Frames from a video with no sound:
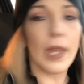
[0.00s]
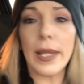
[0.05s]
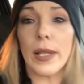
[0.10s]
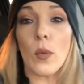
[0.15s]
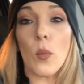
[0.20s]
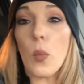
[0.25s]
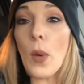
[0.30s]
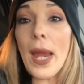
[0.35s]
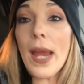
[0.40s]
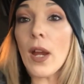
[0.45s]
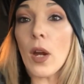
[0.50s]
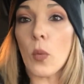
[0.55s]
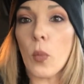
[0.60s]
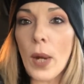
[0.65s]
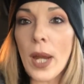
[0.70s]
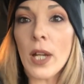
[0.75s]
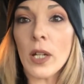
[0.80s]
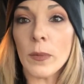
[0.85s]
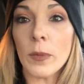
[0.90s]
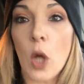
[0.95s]
Like where?
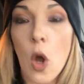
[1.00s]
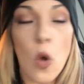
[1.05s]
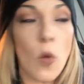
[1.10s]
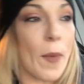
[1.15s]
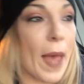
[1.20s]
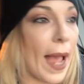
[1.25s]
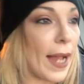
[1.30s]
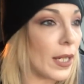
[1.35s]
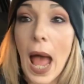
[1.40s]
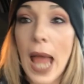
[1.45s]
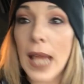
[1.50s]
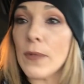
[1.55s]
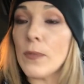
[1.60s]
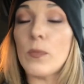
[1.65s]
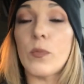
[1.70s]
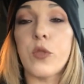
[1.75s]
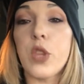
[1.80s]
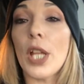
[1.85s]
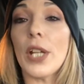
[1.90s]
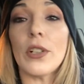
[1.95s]
Where in Comac? I
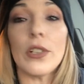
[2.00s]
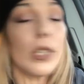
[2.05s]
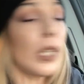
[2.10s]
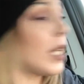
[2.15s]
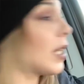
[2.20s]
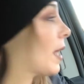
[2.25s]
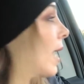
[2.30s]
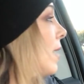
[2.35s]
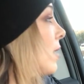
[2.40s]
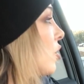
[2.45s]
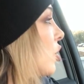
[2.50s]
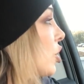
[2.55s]
literally like